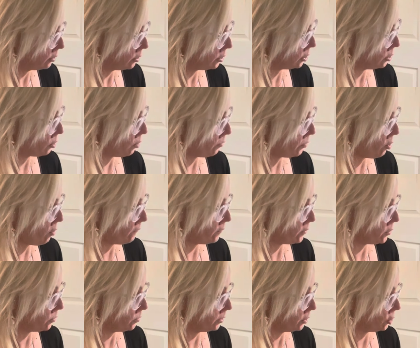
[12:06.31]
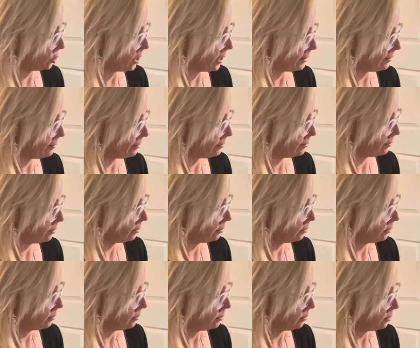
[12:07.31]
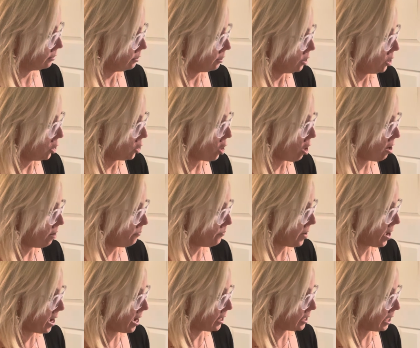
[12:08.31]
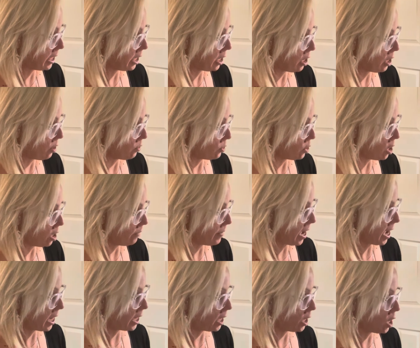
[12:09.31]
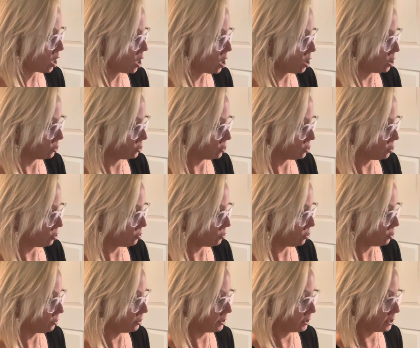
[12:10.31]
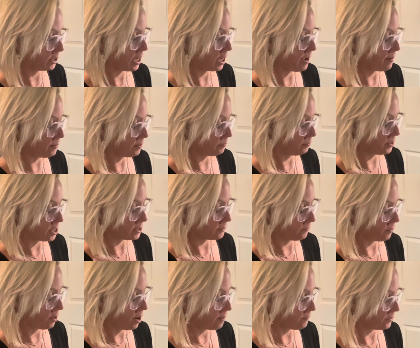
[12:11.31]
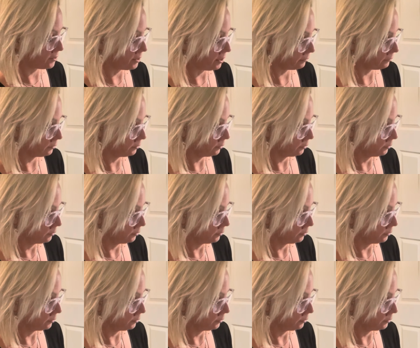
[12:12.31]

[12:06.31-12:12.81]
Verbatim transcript: So don't be overdoing the shits. Not bad, kiddo. Not bad at all. So, you know, there's a time and a place for everything.